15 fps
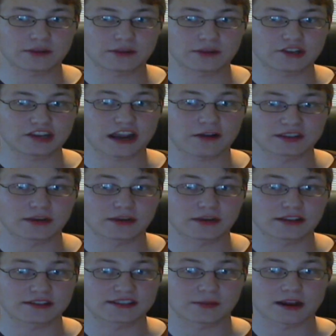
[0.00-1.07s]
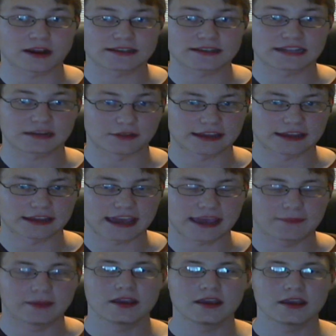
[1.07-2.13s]
pretty much how someone else summarized how to play the
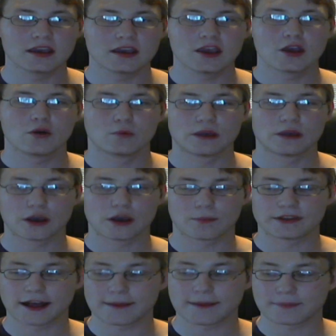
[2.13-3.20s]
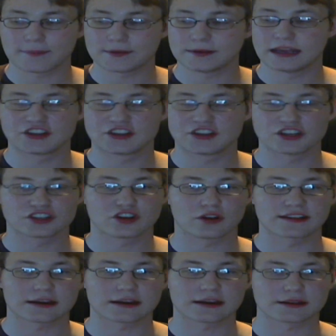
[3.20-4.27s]
game. We opened it up, it just
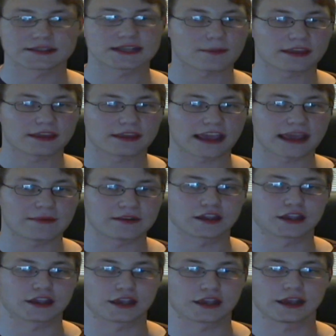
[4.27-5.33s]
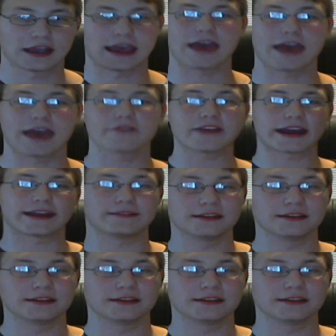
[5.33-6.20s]
showed us how to set up the game, and it's like, have at